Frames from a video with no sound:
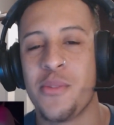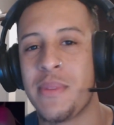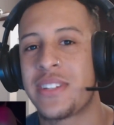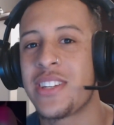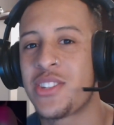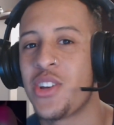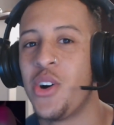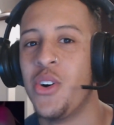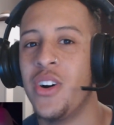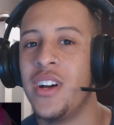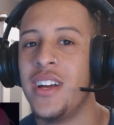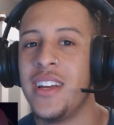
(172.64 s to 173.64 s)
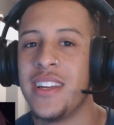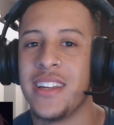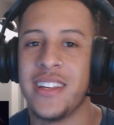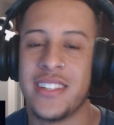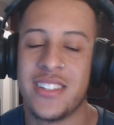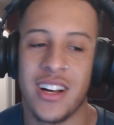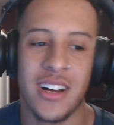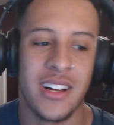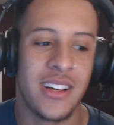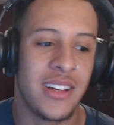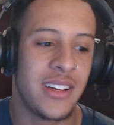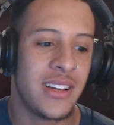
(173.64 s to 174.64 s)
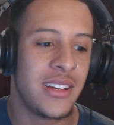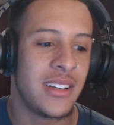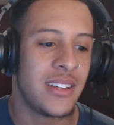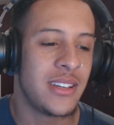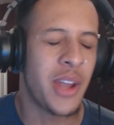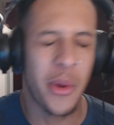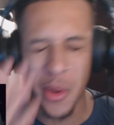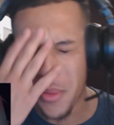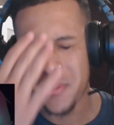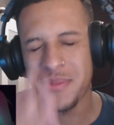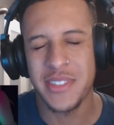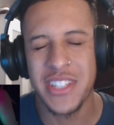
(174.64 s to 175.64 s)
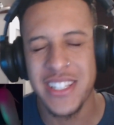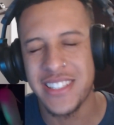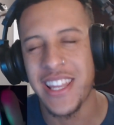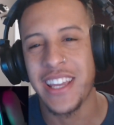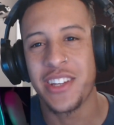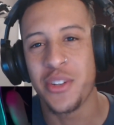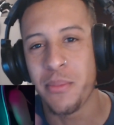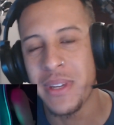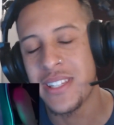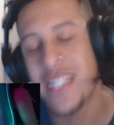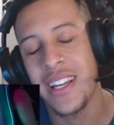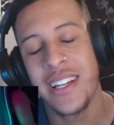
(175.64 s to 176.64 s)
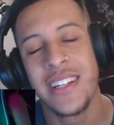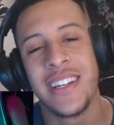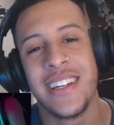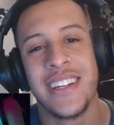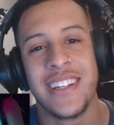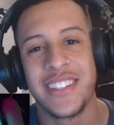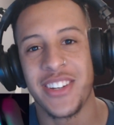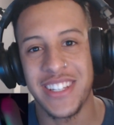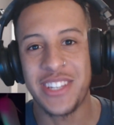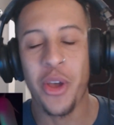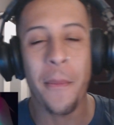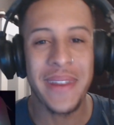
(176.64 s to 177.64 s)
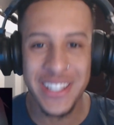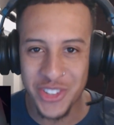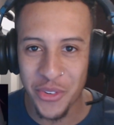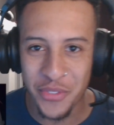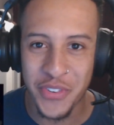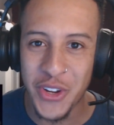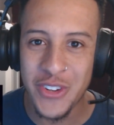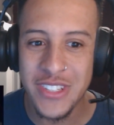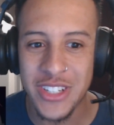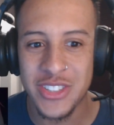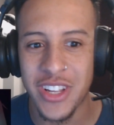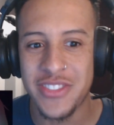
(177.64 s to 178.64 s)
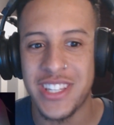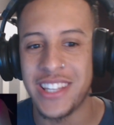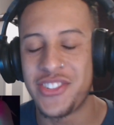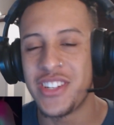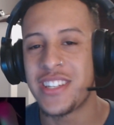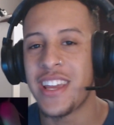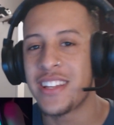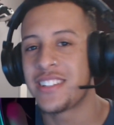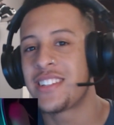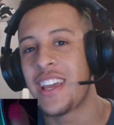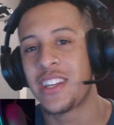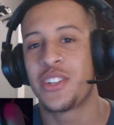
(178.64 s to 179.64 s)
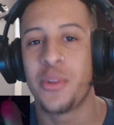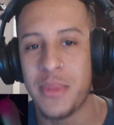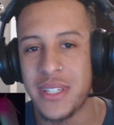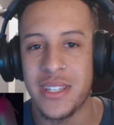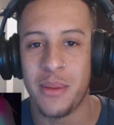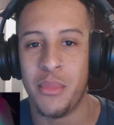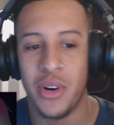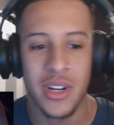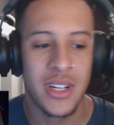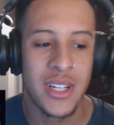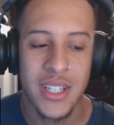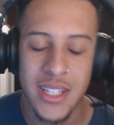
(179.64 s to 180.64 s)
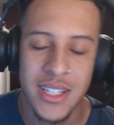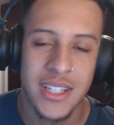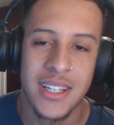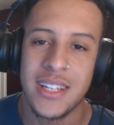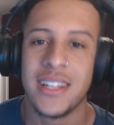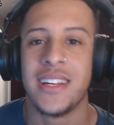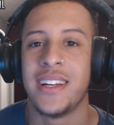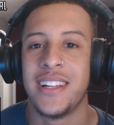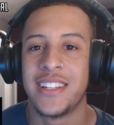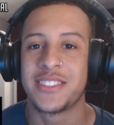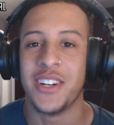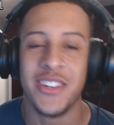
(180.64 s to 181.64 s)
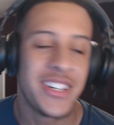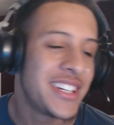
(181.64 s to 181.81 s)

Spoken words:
your missus, so it's not, no, she's taking your mister. Yo, this, I mean, it's confusing, clumsy, she's saying taking your mister, but let's go.